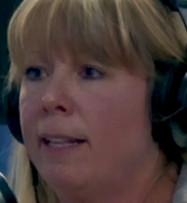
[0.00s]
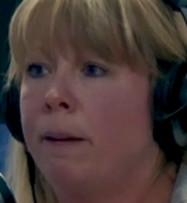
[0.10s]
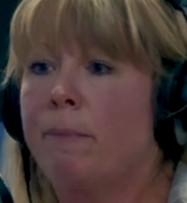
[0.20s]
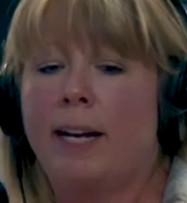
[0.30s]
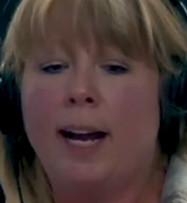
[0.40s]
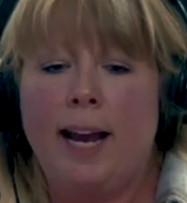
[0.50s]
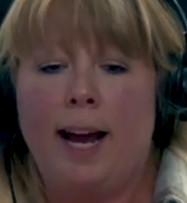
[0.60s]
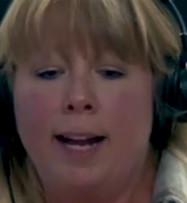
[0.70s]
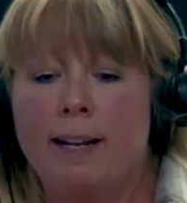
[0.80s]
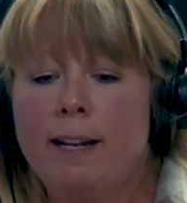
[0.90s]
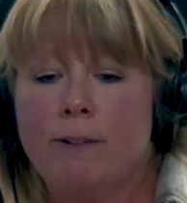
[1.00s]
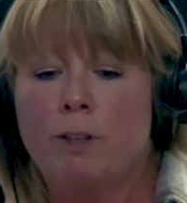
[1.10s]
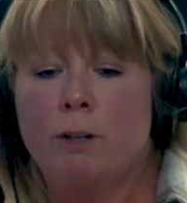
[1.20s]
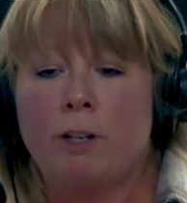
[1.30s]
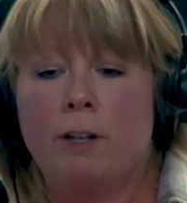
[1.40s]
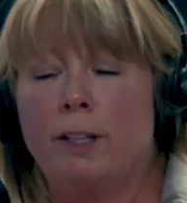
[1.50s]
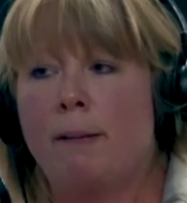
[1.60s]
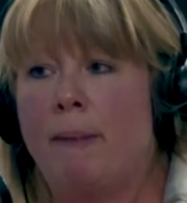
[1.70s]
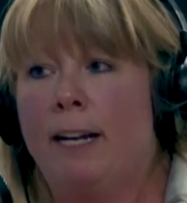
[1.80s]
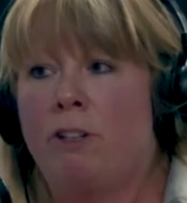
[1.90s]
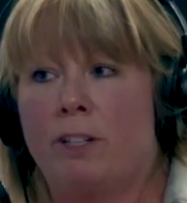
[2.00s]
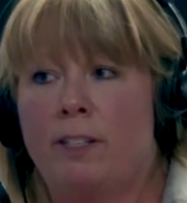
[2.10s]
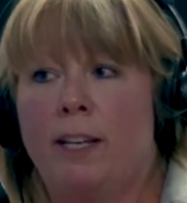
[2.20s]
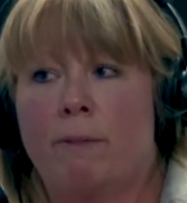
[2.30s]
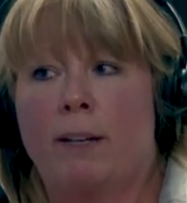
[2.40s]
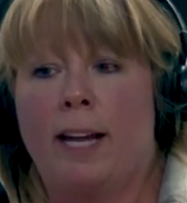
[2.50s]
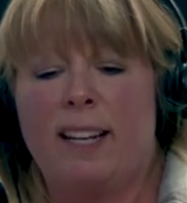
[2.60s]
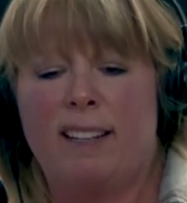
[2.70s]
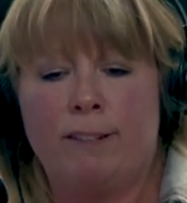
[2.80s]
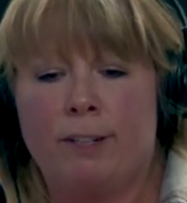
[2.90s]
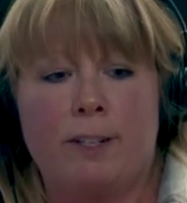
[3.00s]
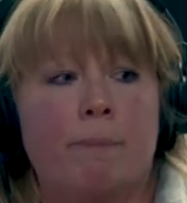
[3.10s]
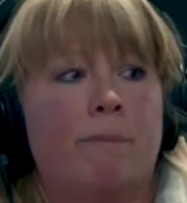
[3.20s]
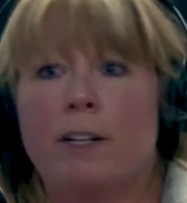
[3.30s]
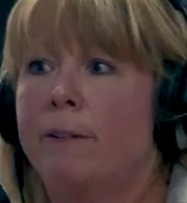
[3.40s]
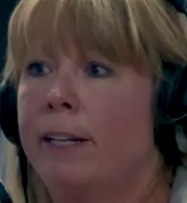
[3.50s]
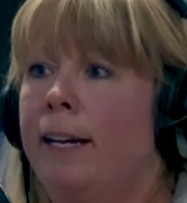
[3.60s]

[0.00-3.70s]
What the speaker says: Like I had those early managers that were like, you're dumb for doing that.